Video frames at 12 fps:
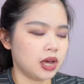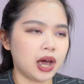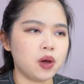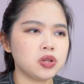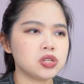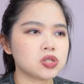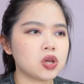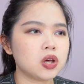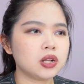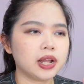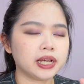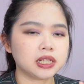I only
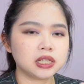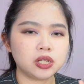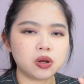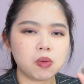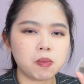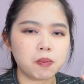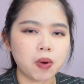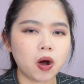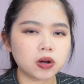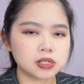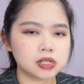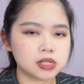saw like a little
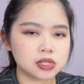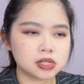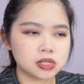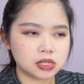box